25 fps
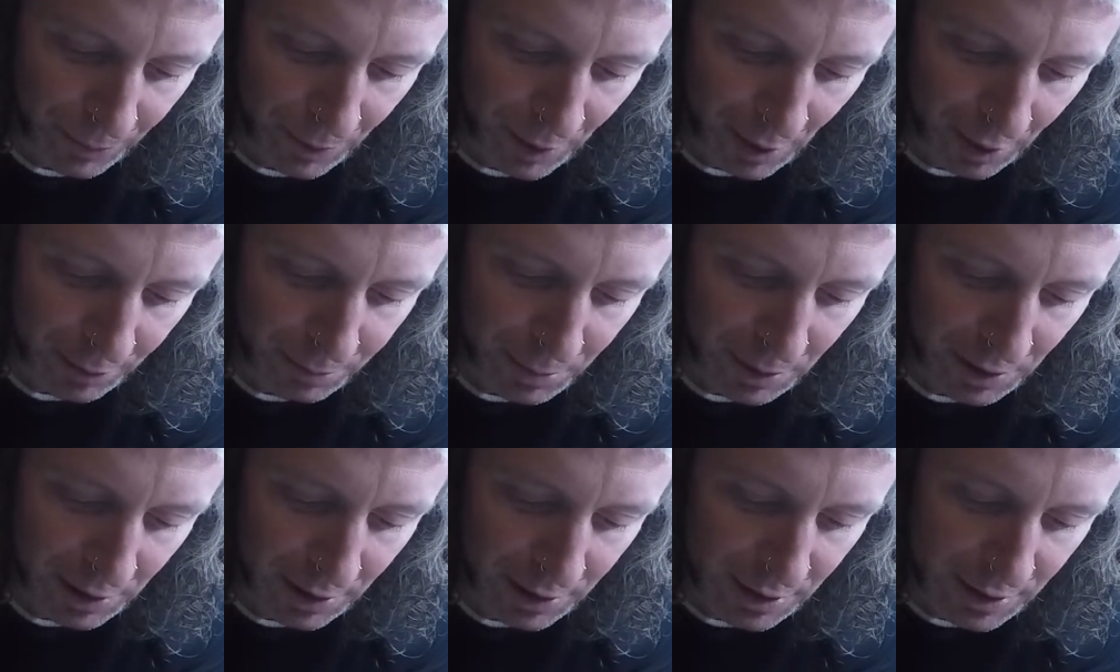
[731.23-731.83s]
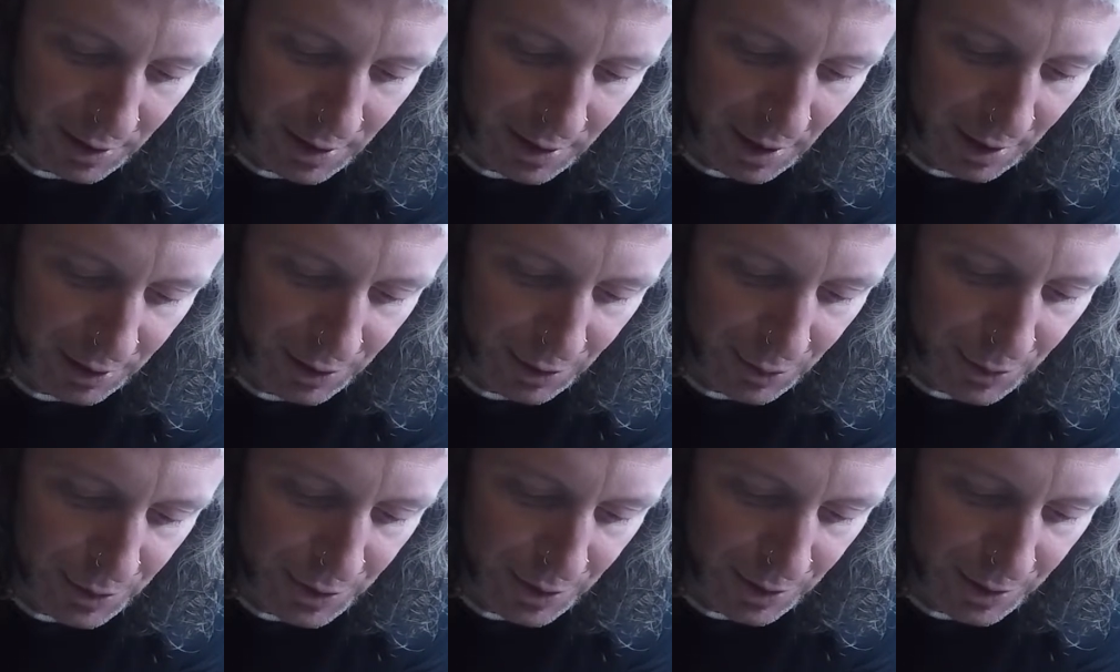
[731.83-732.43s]
I've been into
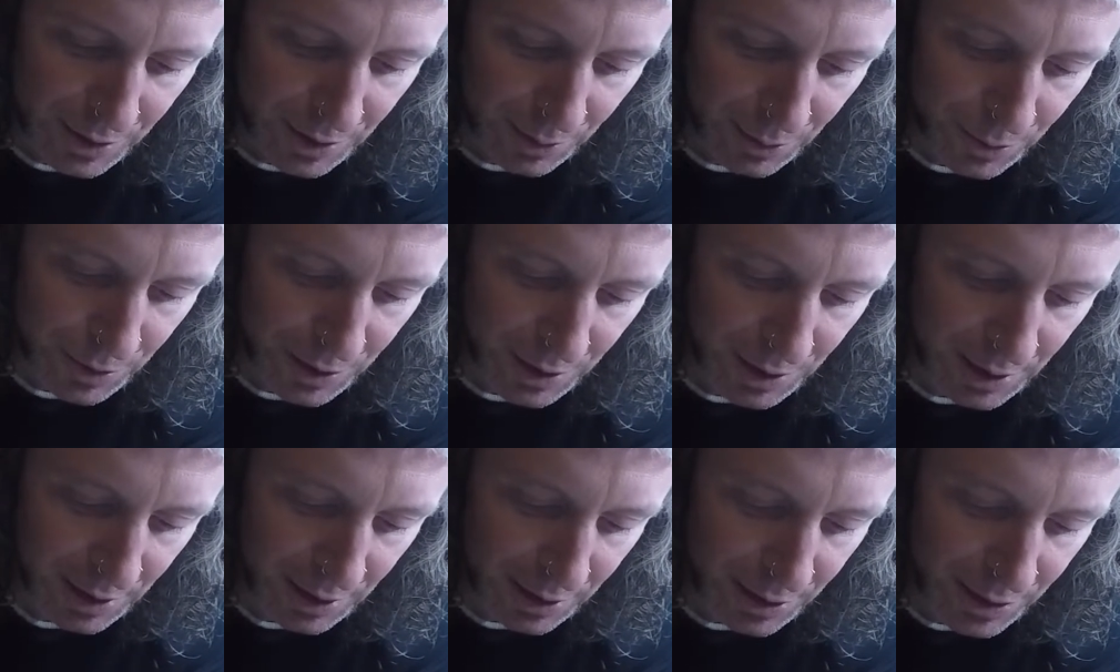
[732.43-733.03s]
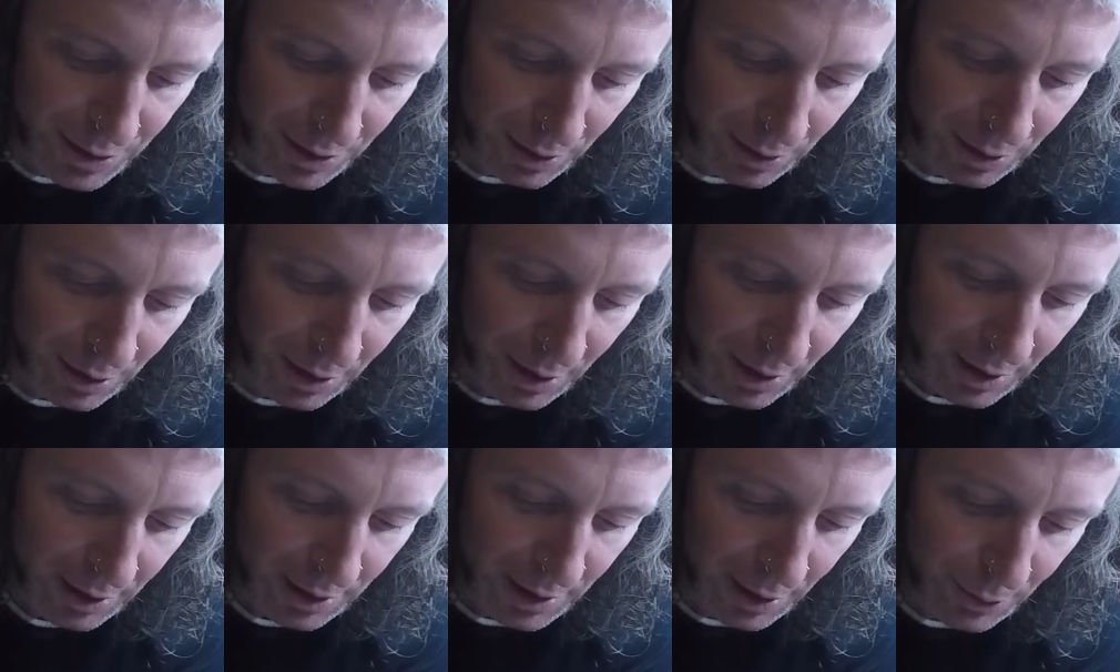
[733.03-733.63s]
tattoos since I was a kid, so
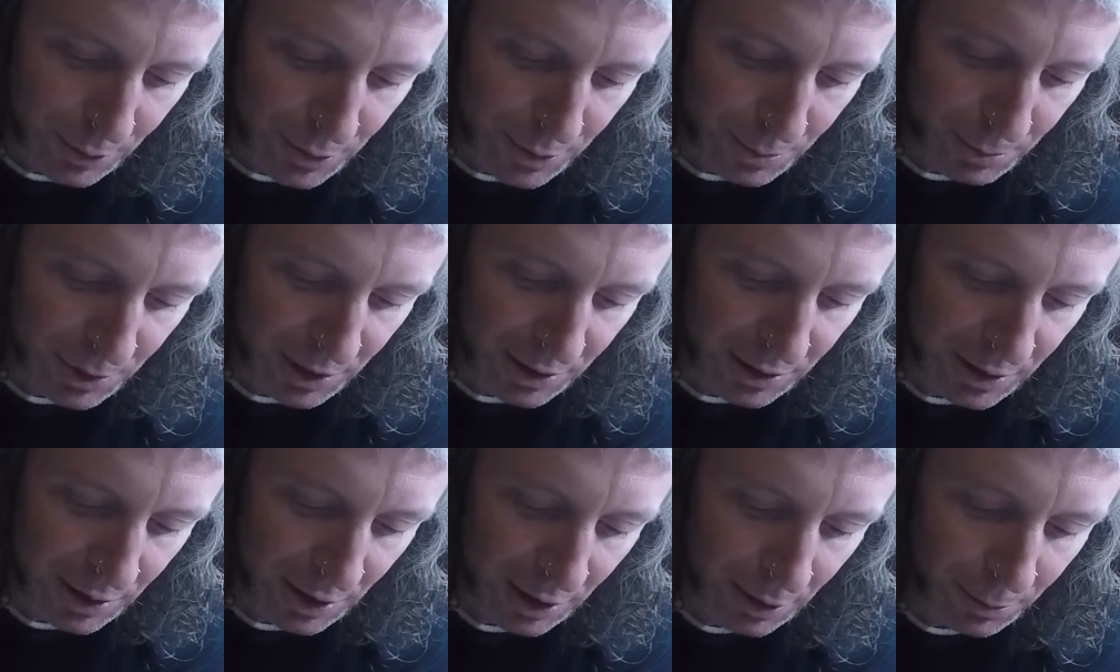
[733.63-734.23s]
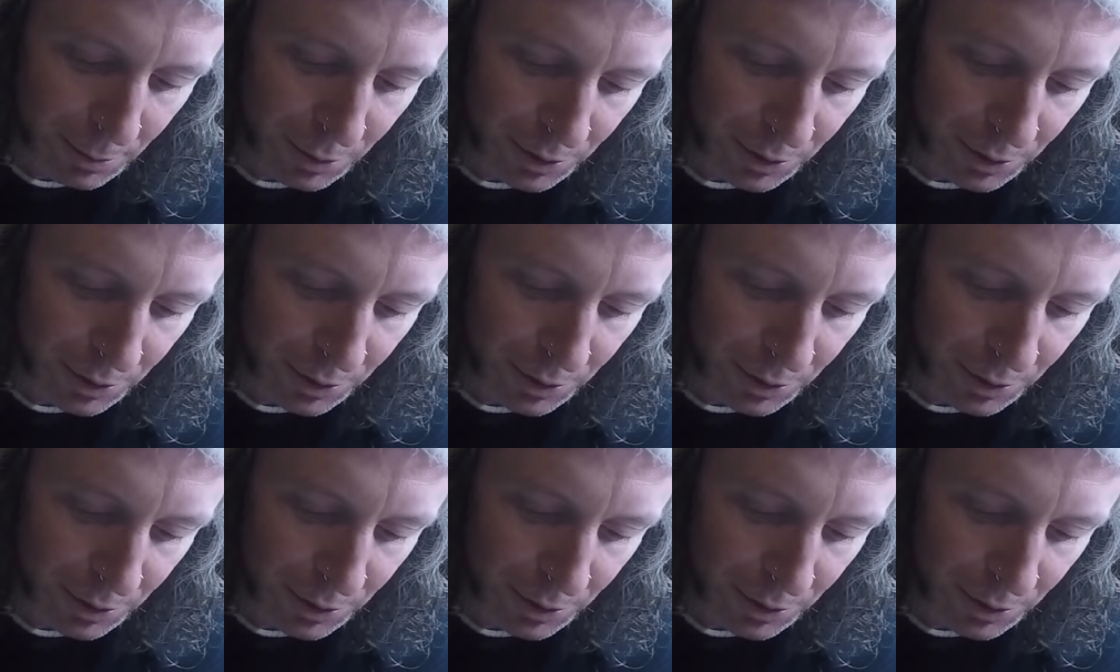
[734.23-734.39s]
that was a big deal. But